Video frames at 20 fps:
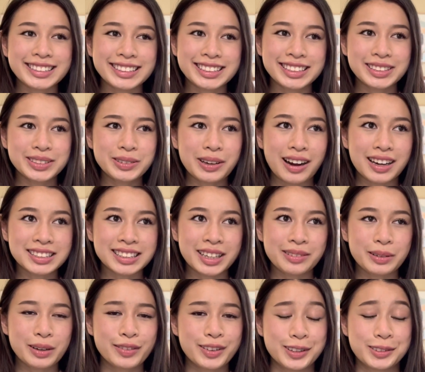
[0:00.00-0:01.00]
to do content
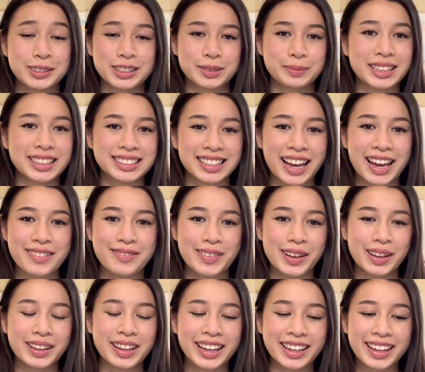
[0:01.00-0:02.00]
review just because I
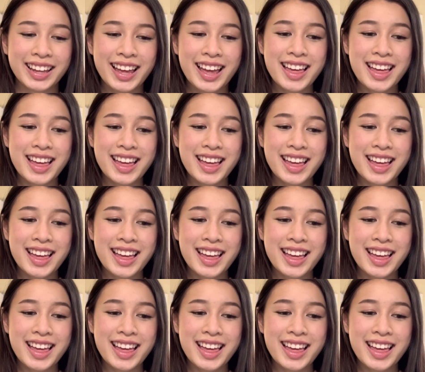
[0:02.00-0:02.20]
felt like